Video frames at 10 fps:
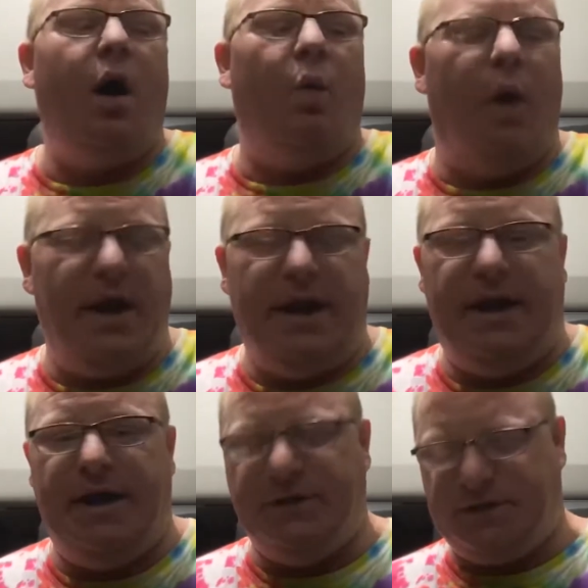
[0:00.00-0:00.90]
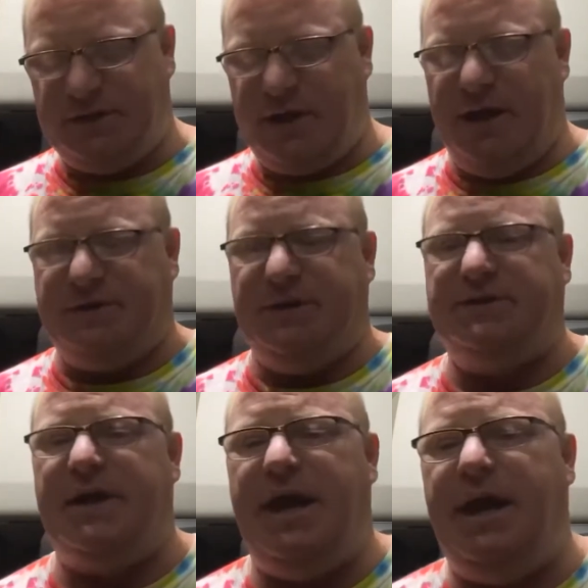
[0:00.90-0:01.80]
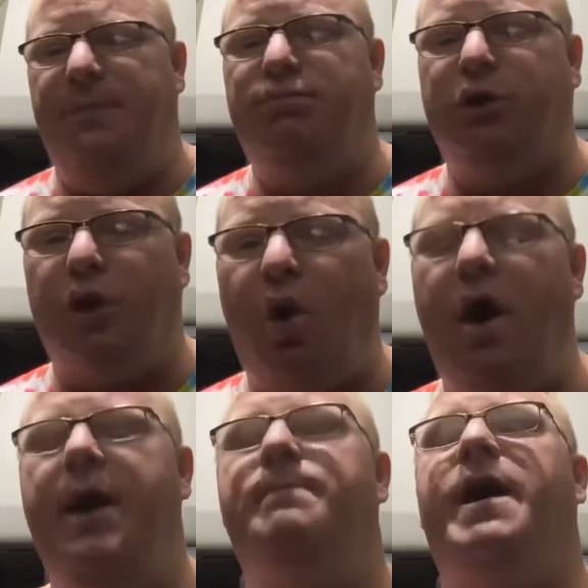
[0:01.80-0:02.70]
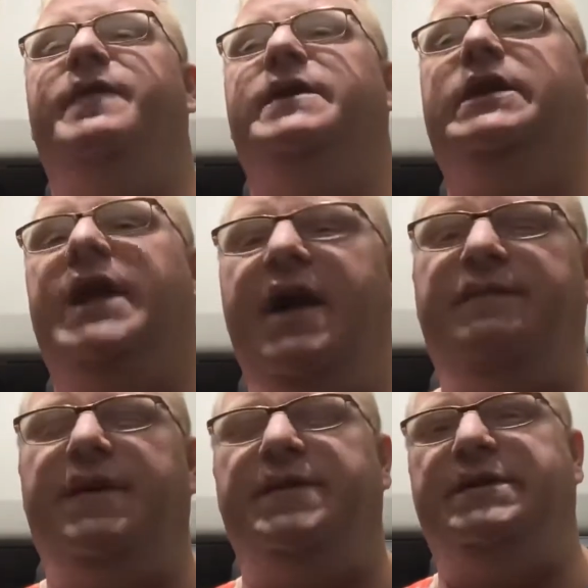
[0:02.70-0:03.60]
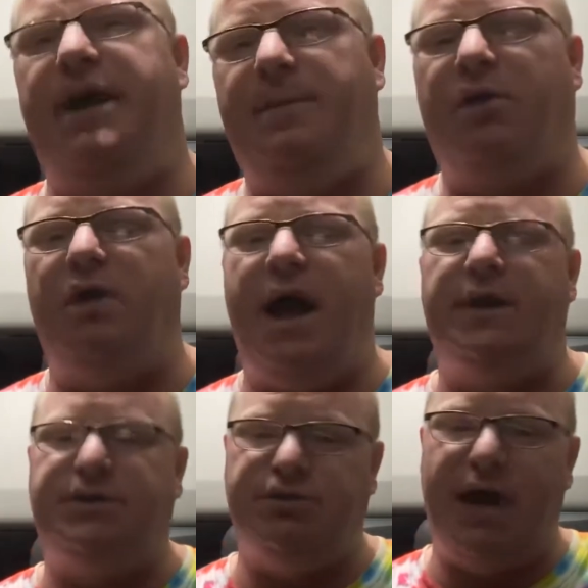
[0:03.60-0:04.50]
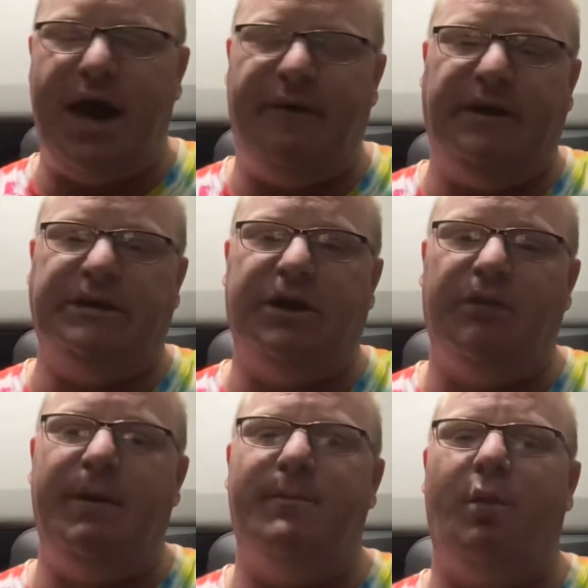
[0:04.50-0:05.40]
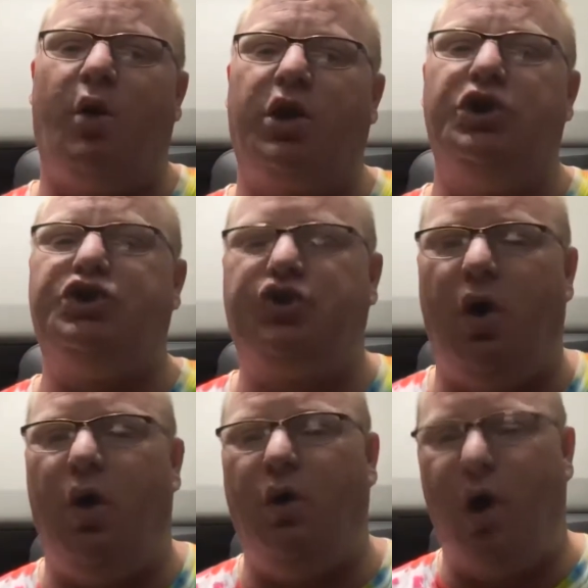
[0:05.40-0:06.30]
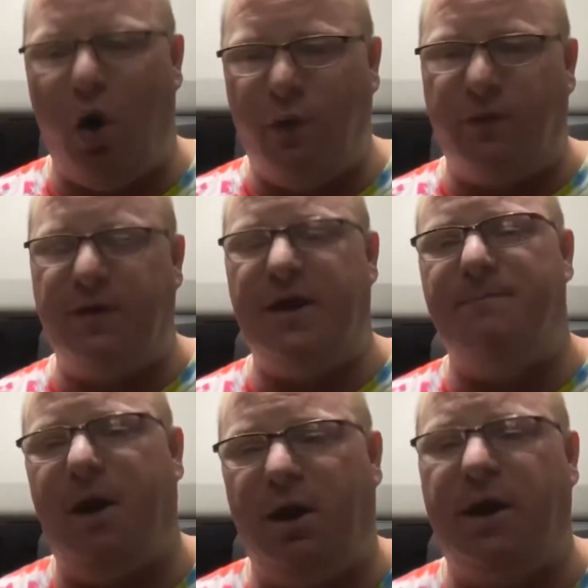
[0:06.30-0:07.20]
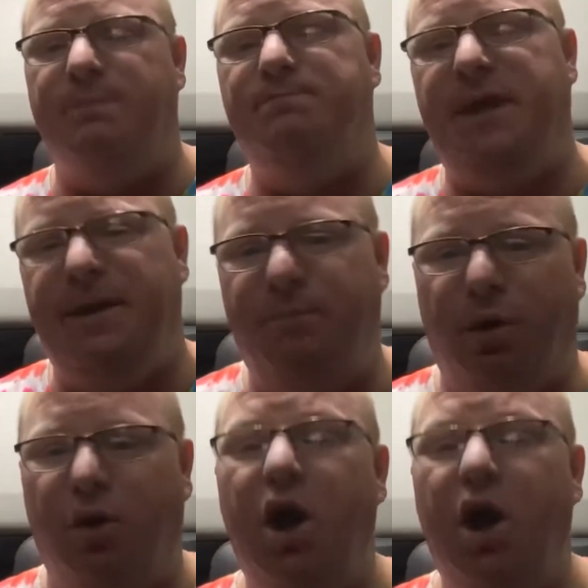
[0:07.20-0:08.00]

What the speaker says: What it is it's a ploy by the left and the Democrats to have a little bit more control over the American people.